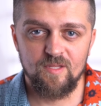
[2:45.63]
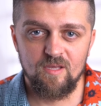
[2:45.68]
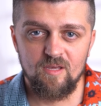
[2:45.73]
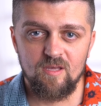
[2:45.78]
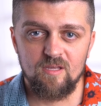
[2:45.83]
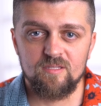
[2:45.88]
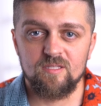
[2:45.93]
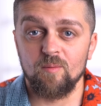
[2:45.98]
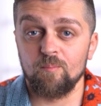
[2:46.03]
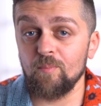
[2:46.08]

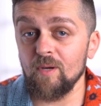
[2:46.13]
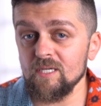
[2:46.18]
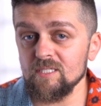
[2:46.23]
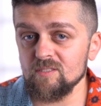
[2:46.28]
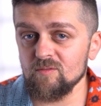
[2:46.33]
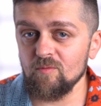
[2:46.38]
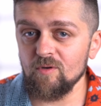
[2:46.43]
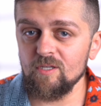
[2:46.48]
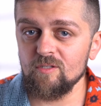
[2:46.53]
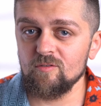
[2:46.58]
The best
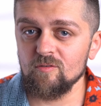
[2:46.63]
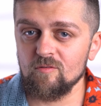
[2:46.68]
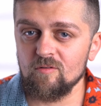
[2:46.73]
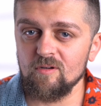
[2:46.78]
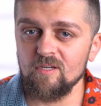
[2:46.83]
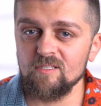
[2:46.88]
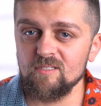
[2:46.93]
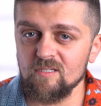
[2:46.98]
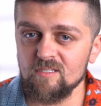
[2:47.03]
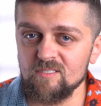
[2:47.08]
way to
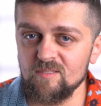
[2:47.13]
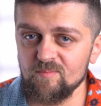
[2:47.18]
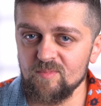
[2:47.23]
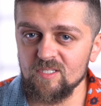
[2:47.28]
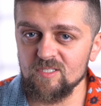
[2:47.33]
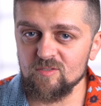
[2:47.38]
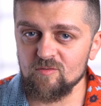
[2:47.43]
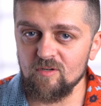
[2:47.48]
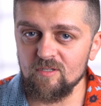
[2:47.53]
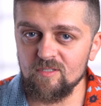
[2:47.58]
create acceptance
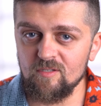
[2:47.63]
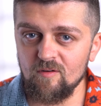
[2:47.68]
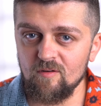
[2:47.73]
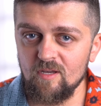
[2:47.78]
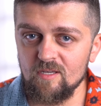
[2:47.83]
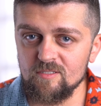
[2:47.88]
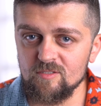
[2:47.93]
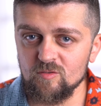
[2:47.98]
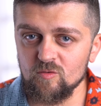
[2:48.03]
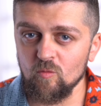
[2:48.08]
criteria
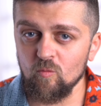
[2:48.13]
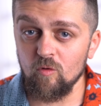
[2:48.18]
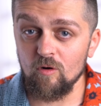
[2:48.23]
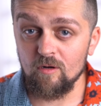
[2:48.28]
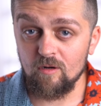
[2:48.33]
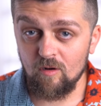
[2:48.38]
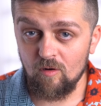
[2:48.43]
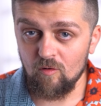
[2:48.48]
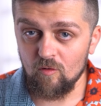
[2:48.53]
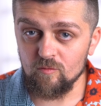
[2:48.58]
is to
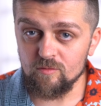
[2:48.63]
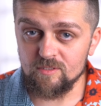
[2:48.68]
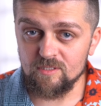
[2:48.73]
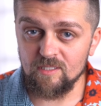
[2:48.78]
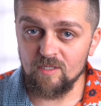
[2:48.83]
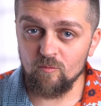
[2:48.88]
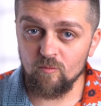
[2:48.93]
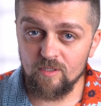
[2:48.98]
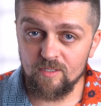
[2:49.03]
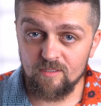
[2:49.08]
work closely
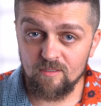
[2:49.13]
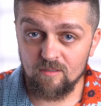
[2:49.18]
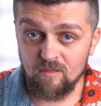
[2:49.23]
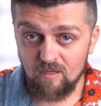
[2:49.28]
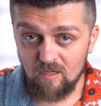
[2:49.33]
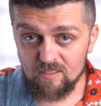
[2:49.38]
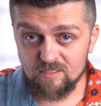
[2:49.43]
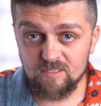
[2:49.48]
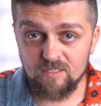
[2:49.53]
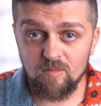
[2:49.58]
with the
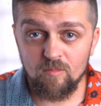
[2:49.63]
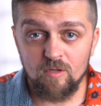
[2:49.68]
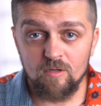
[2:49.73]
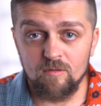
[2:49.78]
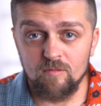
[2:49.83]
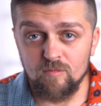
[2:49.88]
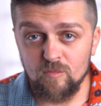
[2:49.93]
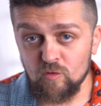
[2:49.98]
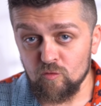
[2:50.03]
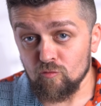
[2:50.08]
customer
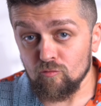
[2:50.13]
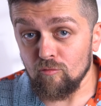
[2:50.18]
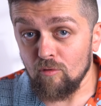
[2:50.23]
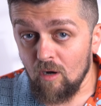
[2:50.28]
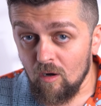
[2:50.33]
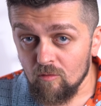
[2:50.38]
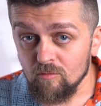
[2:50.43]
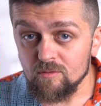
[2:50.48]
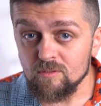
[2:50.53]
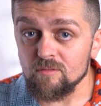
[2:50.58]

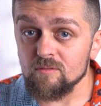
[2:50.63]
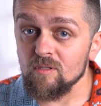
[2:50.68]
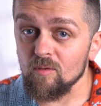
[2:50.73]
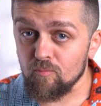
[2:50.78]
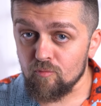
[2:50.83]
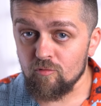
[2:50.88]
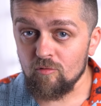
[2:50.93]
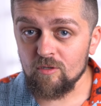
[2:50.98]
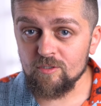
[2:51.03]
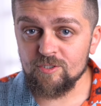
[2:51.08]
throughout the
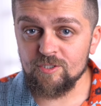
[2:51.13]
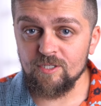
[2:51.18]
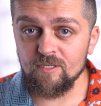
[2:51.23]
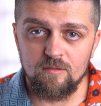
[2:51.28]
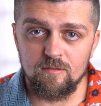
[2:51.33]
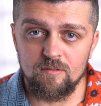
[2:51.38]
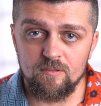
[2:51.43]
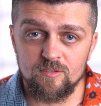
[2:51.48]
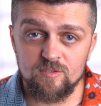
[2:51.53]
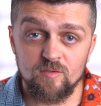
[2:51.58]
project
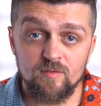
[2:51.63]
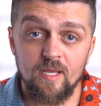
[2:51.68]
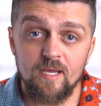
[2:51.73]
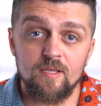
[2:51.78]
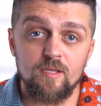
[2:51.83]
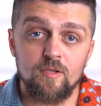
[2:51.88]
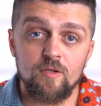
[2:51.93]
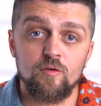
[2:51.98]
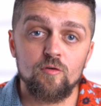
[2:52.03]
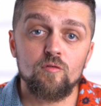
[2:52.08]
so that
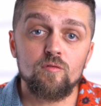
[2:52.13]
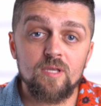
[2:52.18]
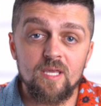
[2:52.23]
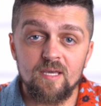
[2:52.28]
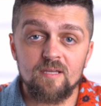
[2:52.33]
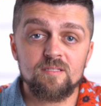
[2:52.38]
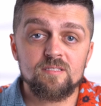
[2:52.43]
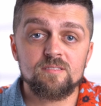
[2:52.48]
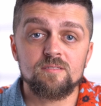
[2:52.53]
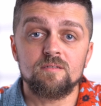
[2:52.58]
you
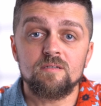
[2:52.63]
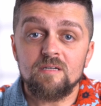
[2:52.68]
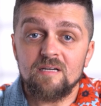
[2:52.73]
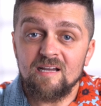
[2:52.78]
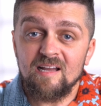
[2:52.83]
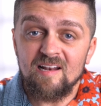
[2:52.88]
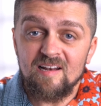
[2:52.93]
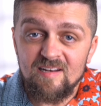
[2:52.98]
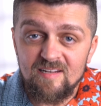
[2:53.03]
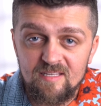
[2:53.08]
get
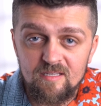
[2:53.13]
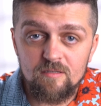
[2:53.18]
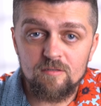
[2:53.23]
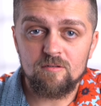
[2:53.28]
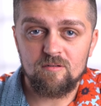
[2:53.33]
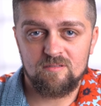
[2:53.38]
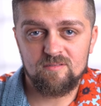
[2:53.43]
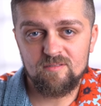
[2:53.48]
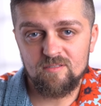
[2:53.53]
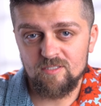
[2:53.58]
clear
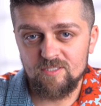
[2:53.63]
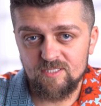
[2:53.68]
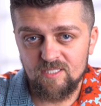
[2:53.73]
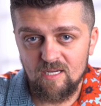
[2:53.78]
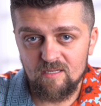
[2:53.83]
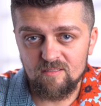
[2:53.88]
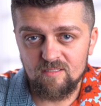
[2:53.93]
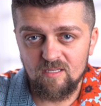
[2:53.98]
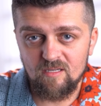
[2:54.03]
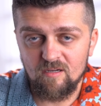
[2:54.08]

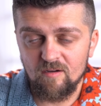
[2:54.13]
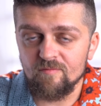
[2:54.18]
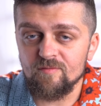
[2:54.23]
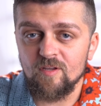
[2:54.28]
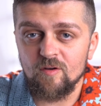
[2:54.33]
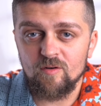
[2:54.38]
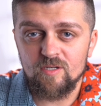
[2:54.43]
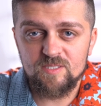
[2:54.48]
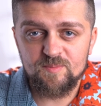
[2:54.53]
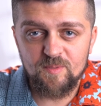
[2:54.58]
understanding of
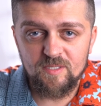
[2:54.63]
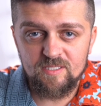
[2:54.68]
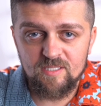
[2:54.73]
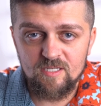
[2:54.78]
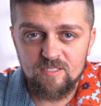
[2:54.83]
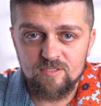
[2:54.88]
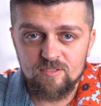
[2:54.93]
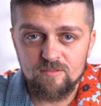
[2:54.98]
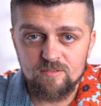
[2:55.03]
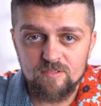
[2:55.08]
their
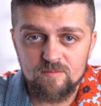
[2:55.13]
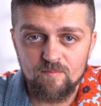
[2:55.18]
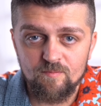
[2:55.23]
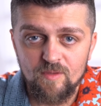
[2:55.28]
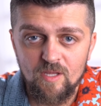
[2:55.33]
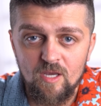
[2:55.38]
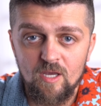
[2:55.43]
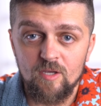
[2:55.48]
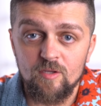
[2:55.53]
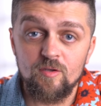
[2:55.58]
expectations.
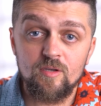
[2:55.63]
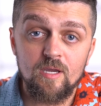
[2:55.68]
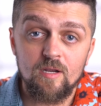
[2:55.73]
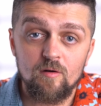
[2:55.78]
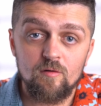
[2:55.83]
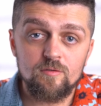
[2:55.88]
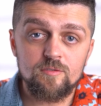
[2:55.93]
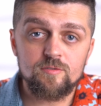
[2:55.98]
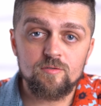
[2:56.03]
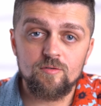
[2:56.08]
You can
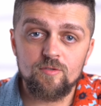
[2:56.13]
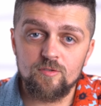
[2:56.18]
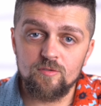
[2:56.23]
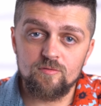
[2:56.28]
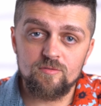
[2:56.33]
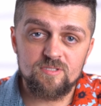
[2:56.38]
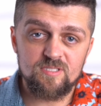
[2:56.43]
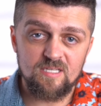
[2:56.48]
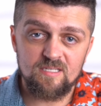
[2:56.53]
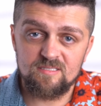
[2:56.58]
also
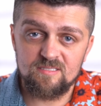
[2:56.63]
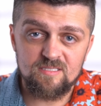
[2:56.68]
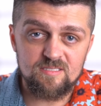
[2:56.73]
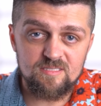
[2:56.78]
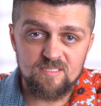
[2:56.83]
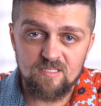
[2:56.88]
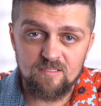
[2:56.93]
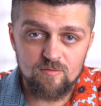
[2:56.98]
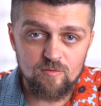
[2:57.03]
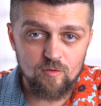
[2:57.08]
use
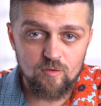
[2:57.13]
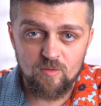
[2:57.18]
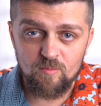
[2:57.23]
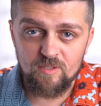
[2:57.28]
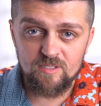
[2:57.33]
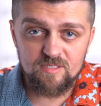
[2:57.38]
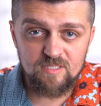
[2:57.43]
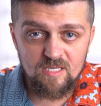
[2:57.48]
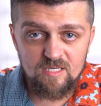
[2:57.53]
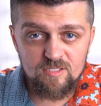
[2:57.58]
existing
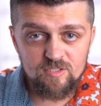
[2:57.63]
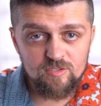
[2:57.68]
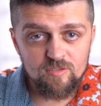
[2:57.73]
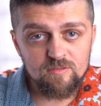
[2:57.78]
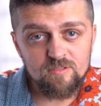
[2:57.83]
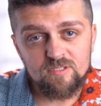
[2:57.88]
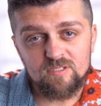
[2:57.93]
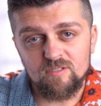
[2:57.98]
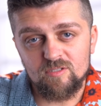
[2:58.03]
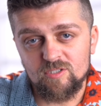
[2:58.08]
documentation
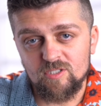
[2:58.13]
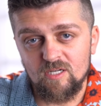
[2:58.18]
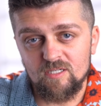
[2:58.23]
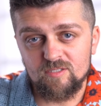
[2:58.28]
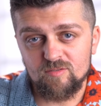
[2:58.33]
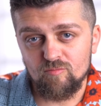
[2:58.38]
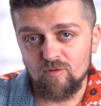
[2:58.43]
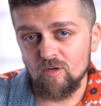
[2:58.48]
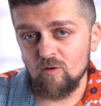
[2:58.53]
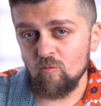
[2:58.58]
such
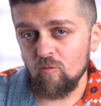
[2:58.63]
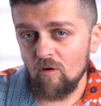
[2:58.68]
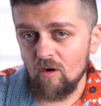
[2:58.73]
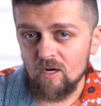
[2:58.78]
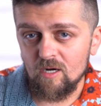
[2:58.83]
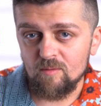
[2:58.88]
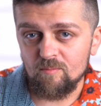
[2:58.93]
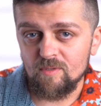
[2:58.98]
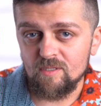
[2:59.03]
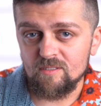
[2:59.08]
as
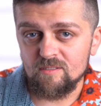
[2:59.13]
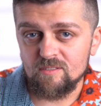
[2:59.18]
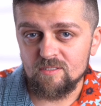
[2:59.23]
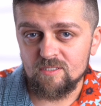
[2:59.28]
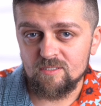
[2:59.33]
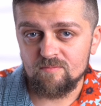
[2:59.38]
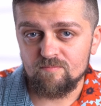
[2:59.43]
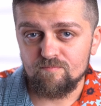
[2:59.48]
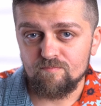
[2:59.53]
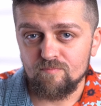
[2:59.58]

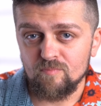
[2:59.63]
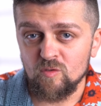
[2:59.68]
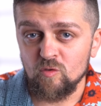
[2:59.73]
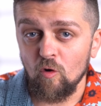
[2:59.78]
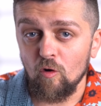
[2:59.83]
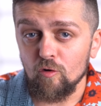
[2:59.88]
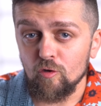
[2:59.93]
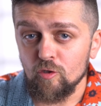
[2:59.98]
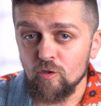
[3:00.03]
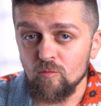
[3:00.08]
requirements,
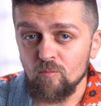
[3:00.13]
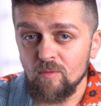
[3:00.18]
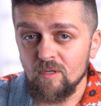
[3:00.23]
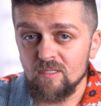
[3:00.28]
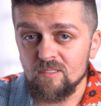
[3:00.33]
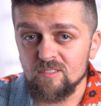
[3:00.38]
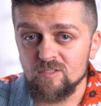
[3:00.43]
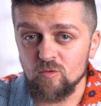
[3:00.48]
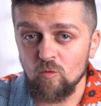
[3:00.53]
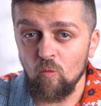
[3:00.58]

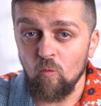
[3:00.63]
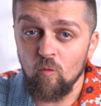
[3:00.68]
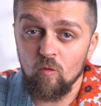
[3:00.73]
documents, or